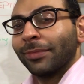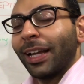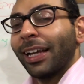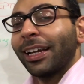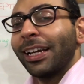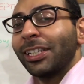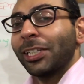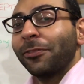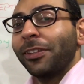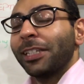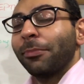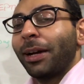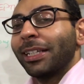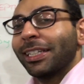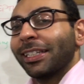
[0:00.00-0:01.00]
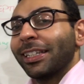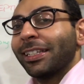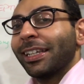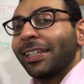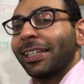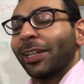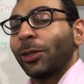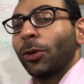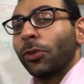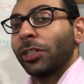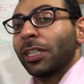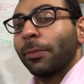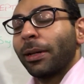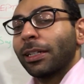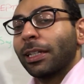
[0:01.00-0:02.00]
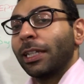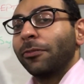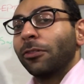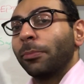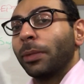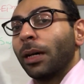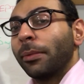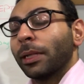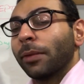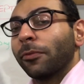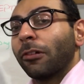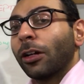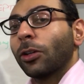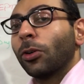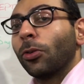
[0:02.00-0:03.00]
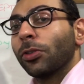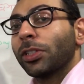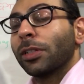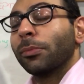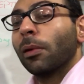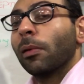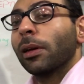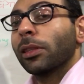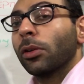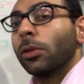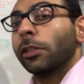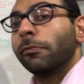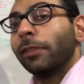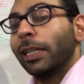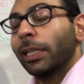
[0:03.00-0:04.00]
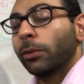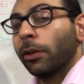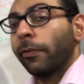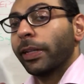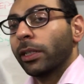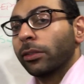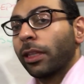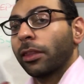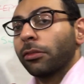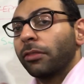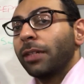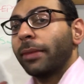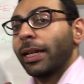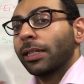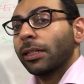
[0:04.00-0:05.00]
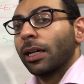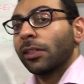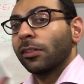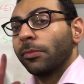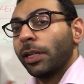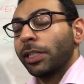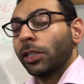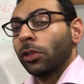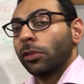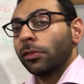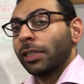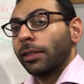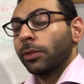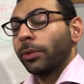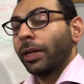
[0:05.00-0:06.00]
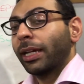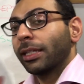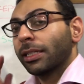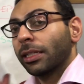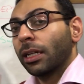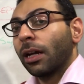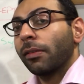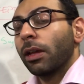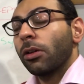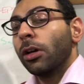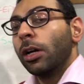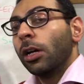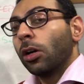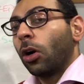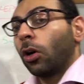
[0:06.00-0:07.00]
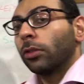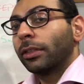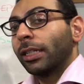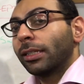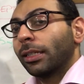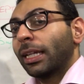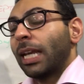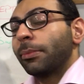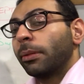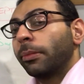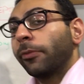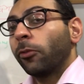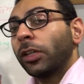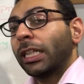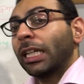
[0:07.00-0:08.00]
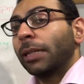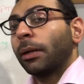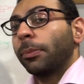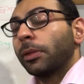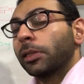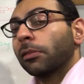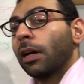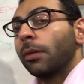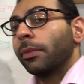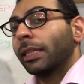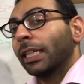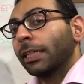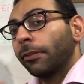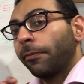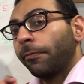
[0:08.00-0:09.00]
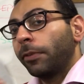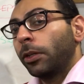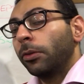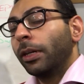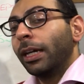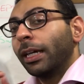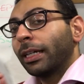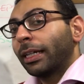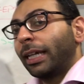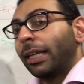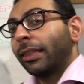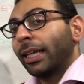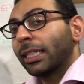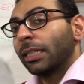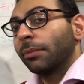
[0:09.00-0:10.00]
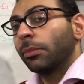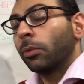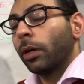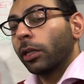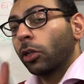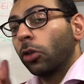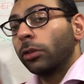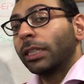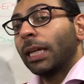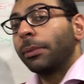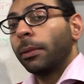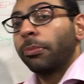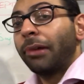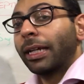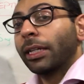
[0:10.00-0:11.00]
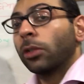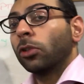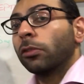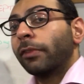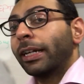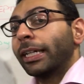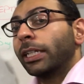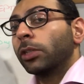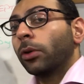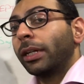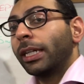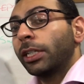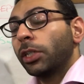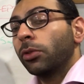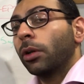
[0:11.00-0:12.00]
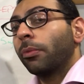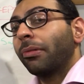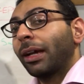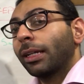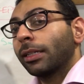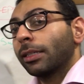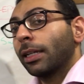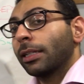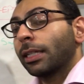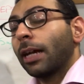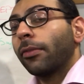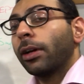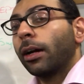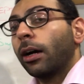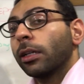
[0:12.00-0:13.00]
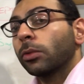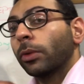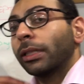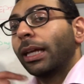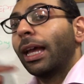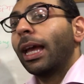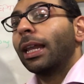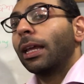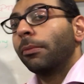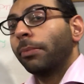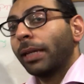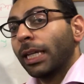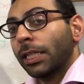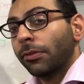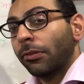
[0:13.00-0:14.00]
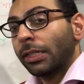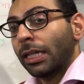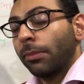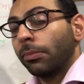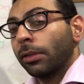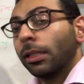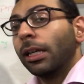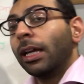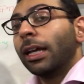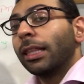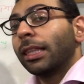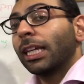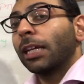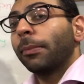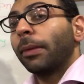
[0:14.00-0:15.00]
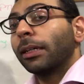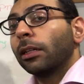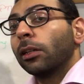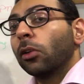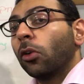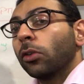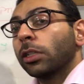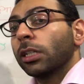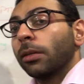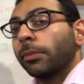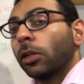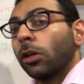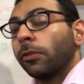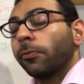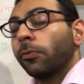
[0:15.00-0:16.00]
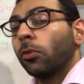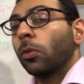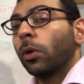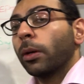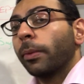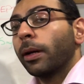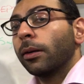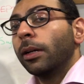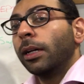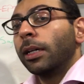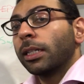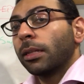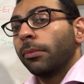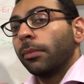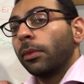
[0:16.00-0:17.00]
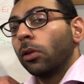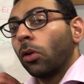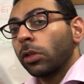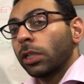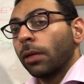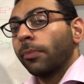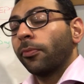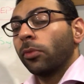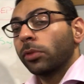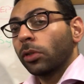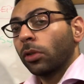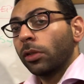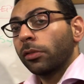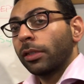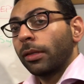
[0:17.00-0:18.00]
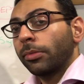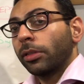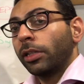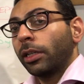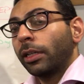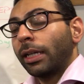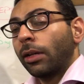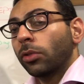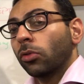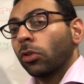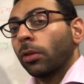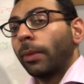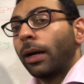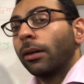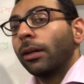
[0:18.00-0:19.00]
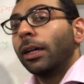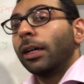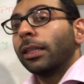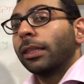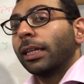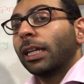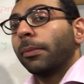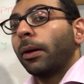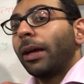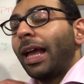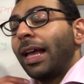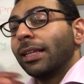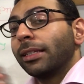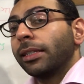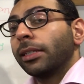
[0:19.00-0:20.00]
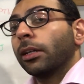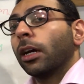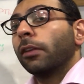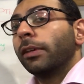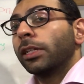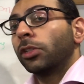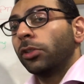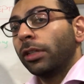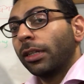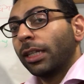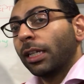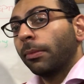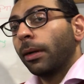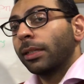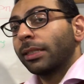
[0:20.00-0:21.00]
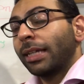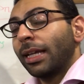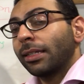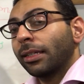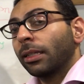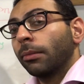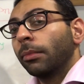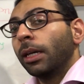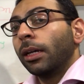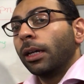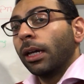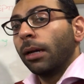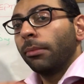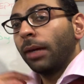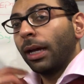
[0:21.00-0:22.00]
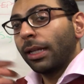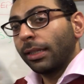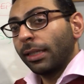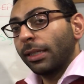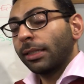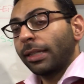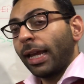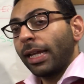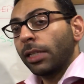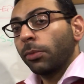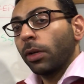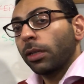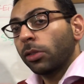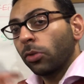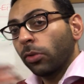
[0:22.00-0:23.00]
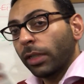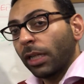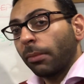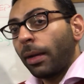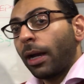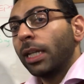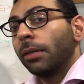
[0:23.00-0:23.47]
Hi guys, just finished a Manchester C S A course, just about to leave for Birmingham for our course tomorrow. I thought I'd do a really quick video on the three main types of emergency contraception. We had a scenario on this today, but before you think about prescribing, think of a few key things. Number one, could they be pregnant already? Do I need to do a pregnancy test? Have I asked when their L M P is, for example? Think about the long term going forward. What about some long term forms of contraception that you can now talk about? Think about S T I risk. Do you need to think about testing them um, at this stage? Worth talking about.